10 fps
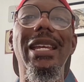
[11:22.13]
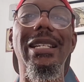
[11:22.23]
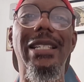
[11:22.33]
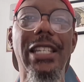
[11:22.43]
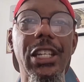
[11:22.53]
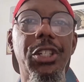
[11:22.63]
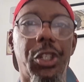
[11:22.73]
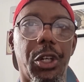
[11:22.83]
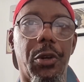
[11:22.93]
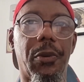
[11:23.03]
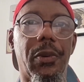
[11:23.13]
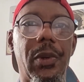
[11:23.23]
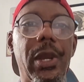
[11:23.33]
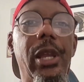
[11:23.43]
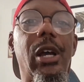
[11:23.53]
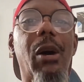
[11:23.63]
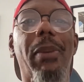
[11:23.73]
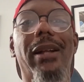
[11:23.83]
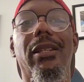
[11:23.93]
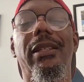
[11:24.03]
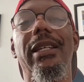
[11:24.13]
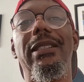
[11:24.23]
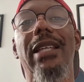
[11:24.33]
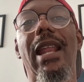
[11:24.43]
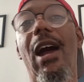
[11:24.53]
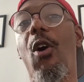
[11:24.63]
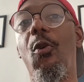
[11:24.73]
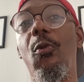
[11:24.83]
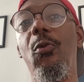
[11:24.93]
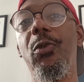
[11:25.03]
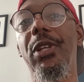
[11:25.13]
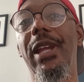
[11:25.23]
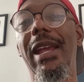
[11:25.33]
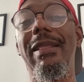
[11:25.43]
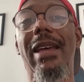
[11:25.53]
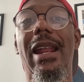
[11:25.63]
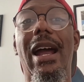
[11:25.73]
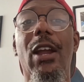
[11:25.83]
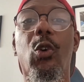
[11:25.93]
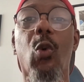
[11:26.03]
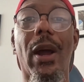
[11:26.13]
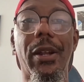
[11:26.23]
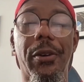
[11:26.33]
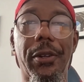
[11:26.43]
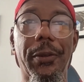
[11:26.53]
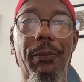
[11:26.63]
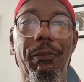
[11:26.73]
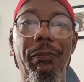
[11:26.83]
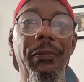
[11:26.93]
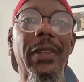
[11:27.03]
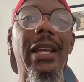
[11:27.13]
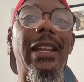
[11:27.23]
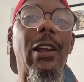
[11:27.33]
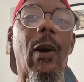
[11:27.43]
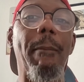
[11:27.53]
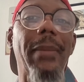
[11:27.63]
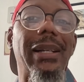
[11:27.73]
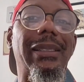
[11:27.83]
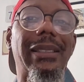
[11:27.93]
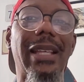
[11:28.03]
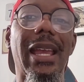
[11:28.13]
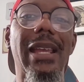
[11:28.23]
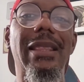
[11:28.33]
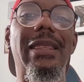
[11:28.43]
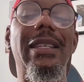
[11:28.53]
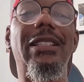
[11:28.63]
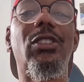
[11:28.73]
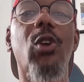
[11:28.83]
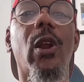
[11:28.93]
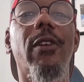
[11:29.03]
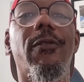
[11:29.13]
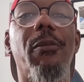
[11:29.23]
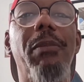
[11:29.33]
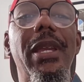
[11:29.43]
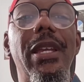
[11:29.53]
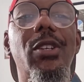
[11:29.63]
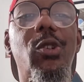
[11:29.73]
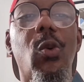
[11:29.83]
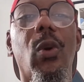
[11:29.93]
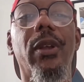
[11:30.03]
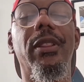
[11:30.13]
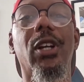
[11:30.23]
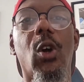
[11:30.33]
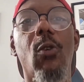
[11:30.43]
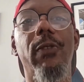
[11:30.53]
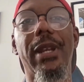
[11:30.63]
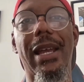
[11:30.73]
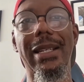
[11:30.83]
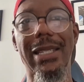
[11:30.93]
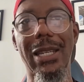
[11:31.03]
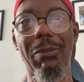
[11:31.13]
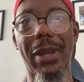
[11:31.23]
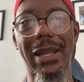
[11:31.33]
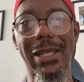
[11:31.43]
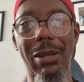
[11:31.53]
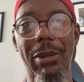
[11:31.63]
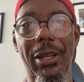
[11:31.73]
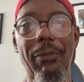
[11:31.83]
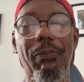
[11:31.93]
intentional about the things that I owned and that I acquired. Now, I must say, this started for me during the COVID 19 pandemic.